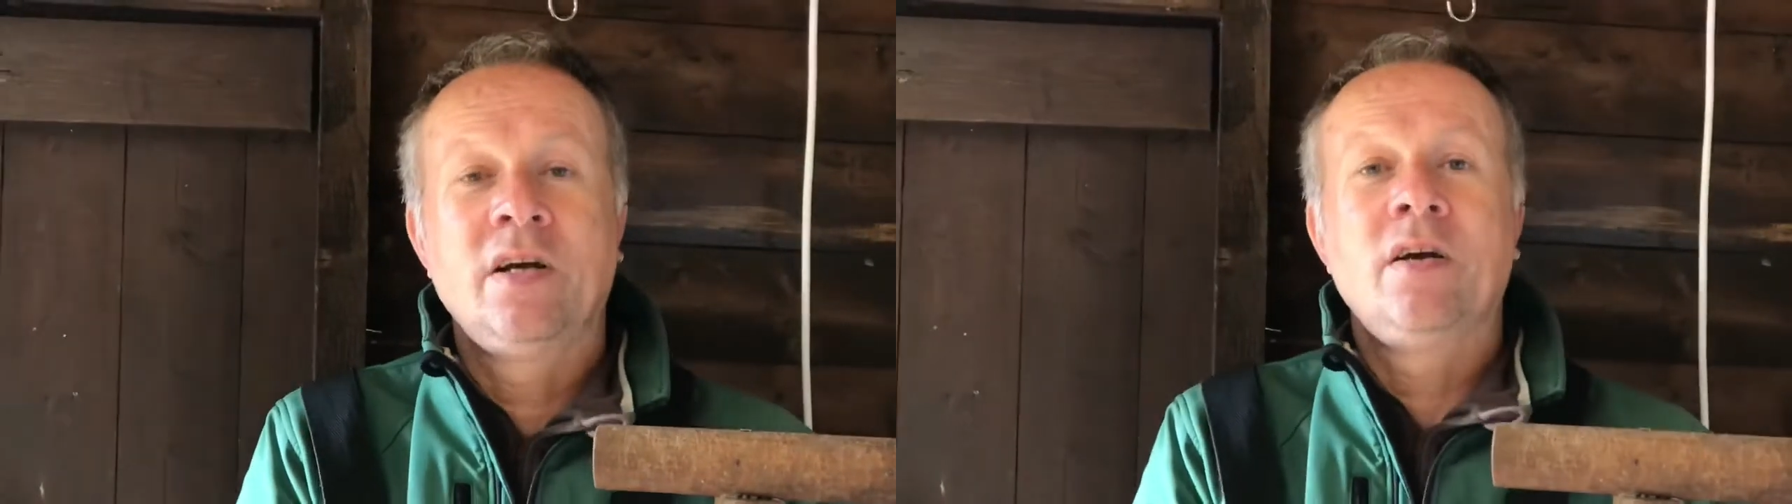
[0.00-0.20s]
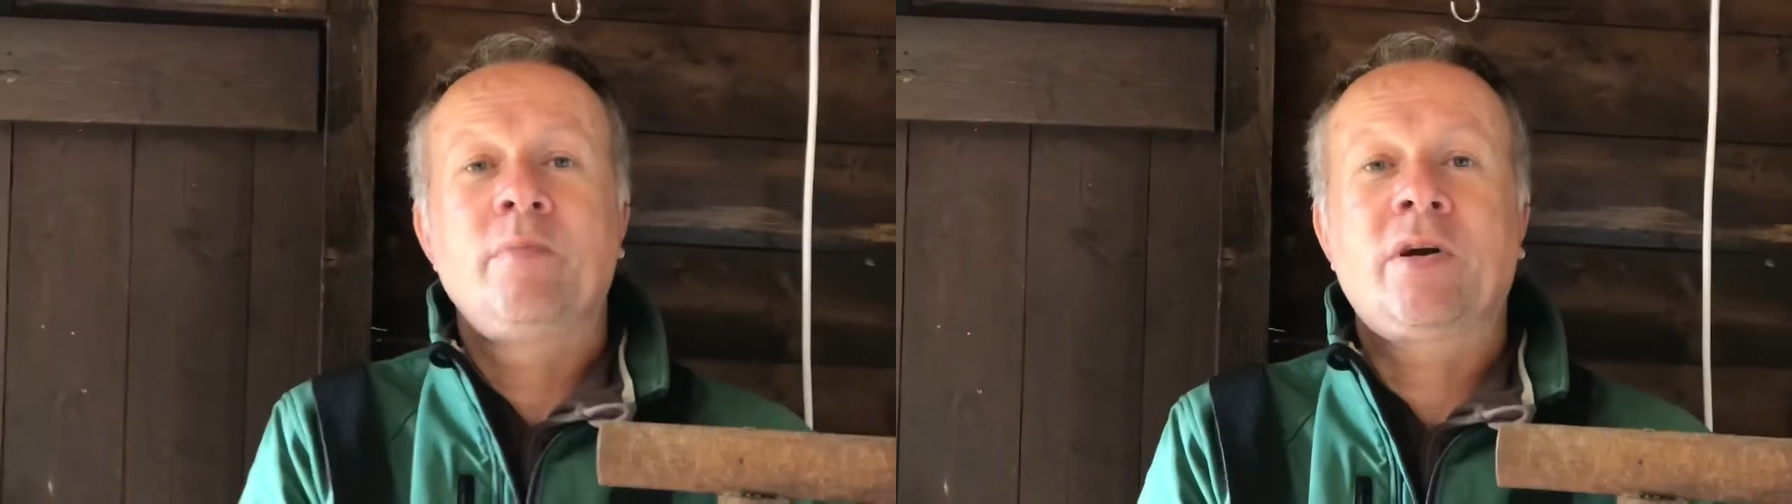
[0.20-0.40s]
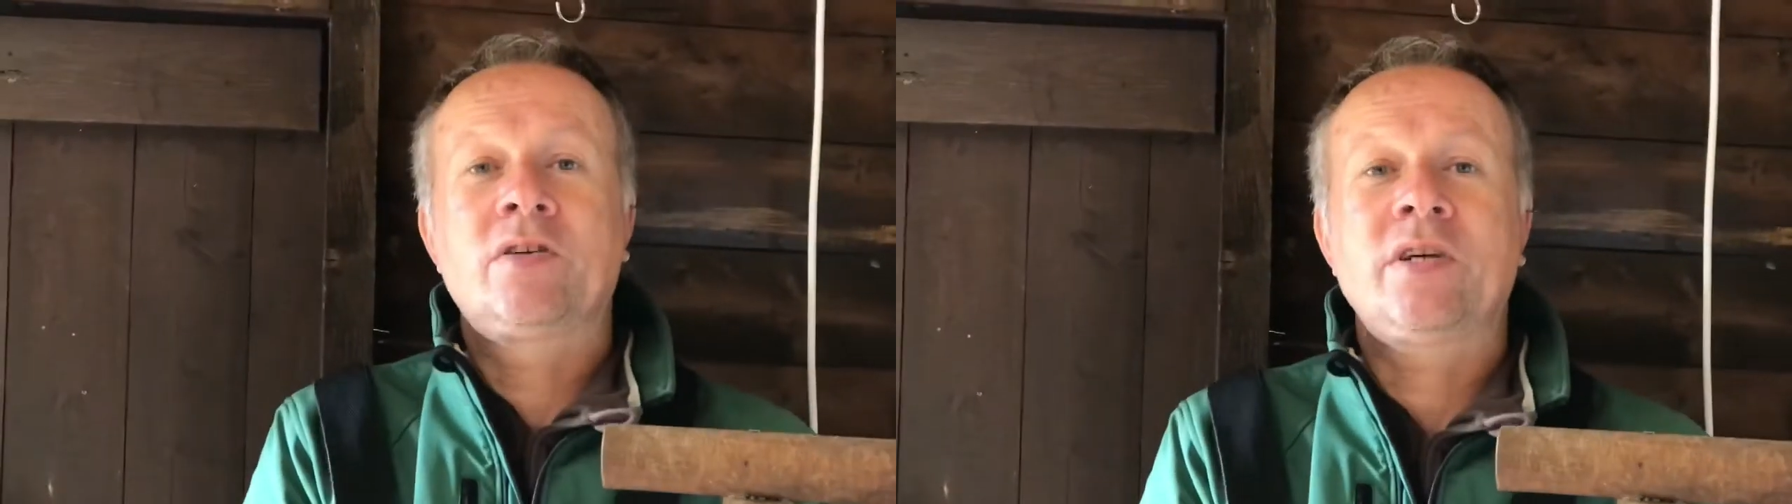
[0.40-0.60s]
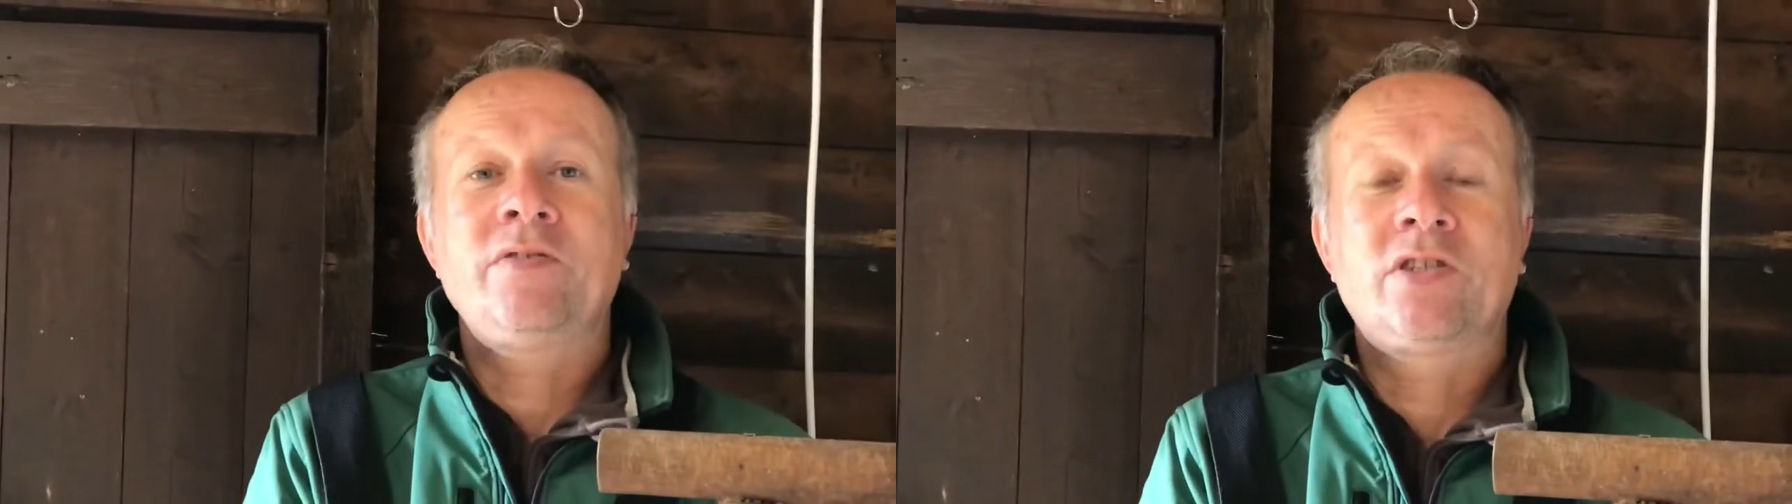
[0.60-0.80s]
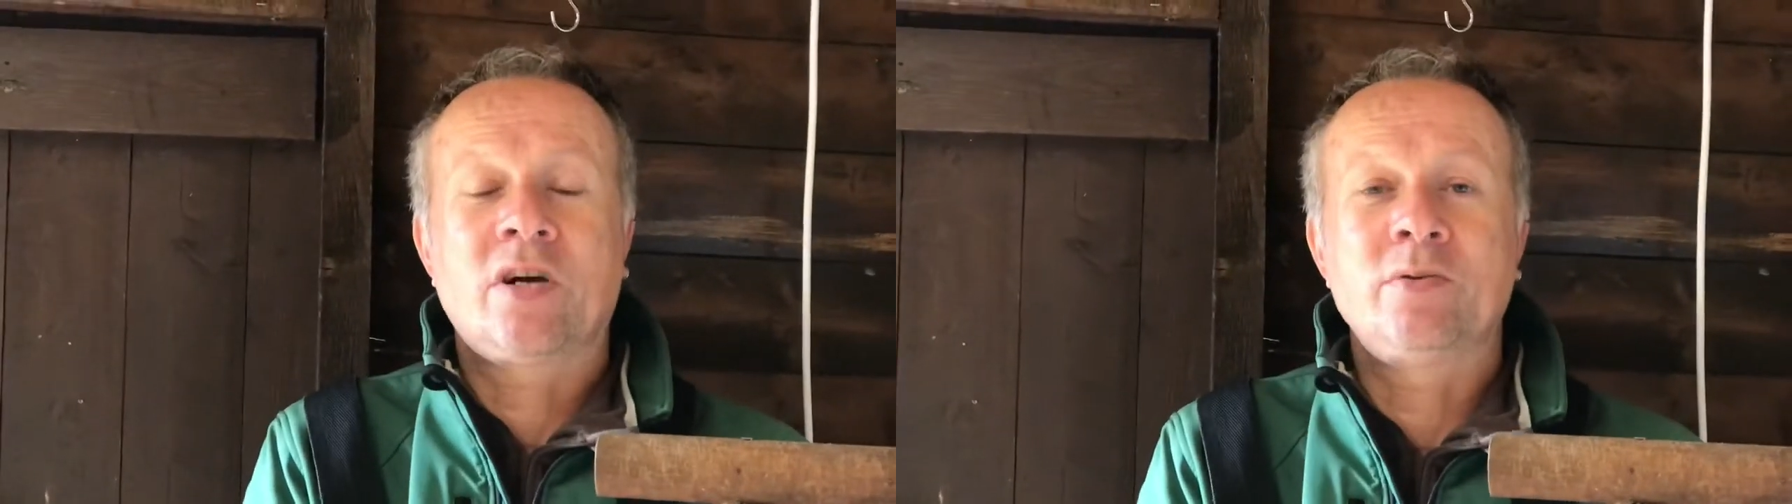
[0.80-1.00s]
because every
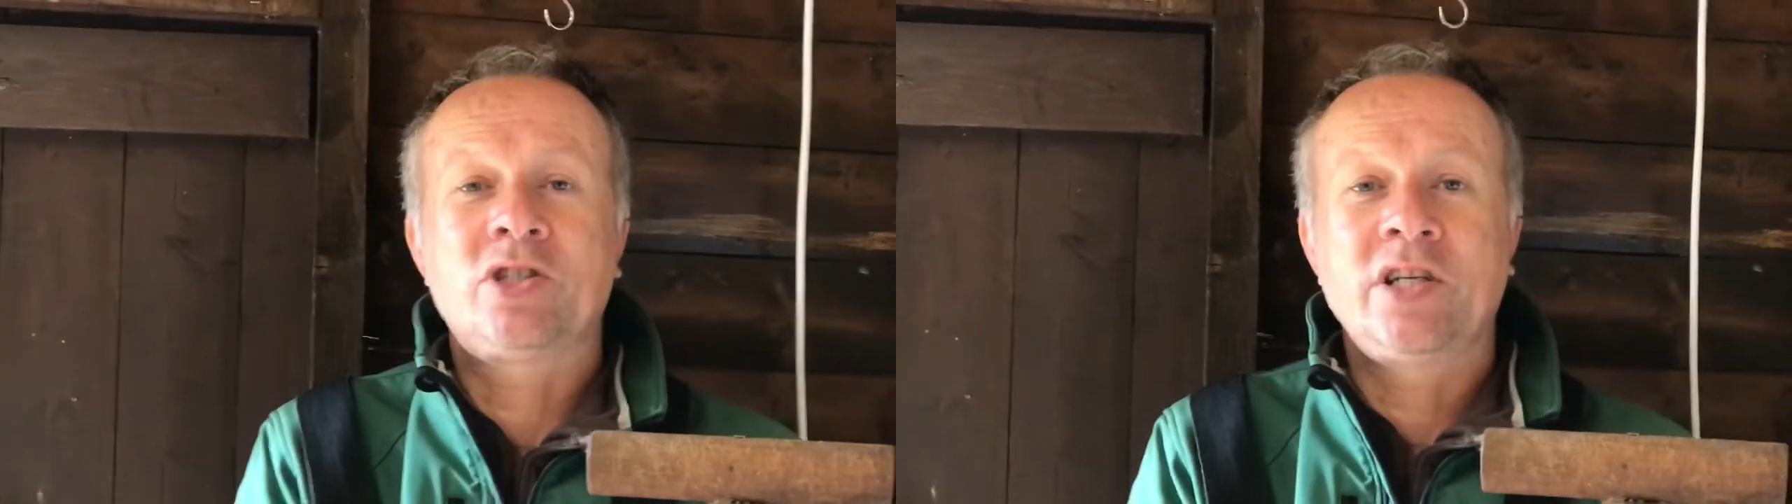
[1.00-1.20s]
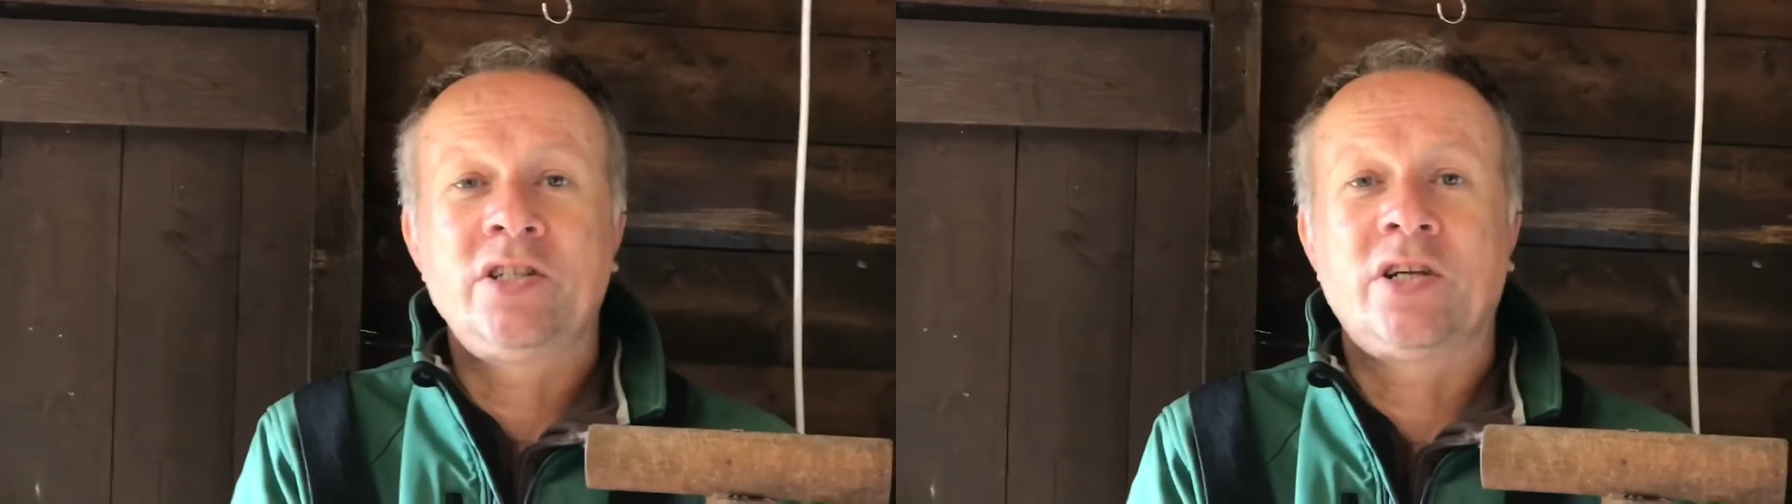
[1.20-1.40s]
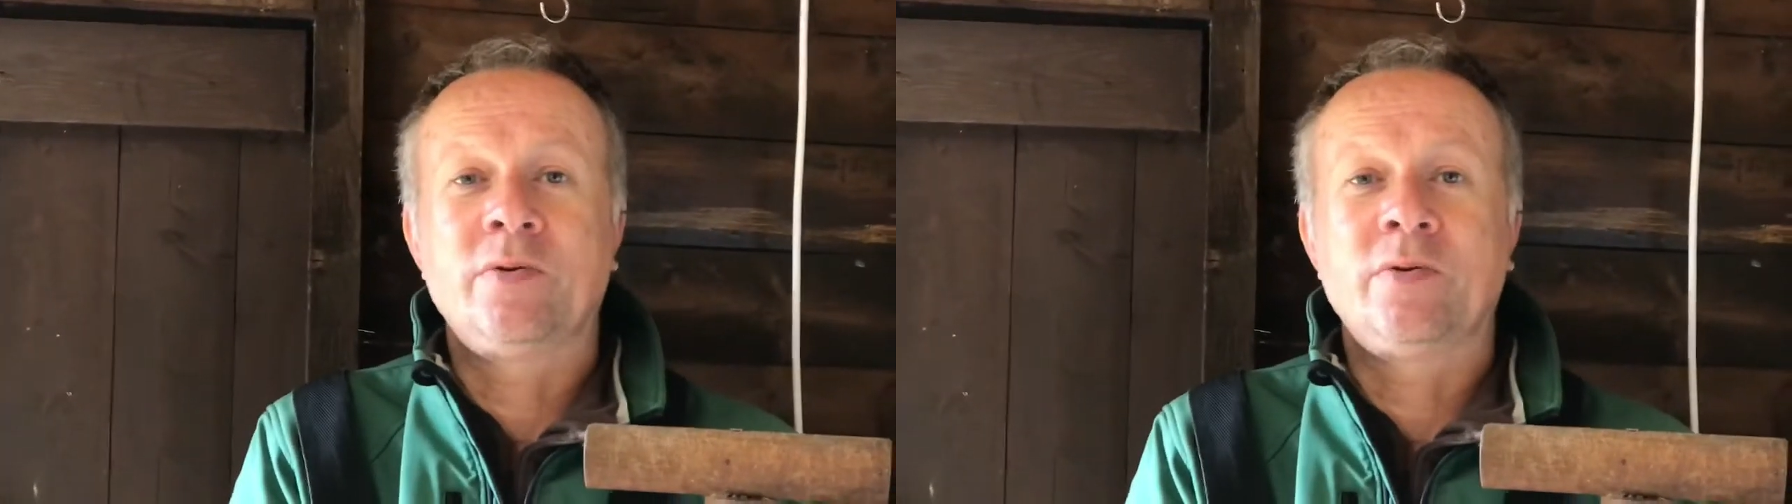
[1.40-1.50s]
time it sees you,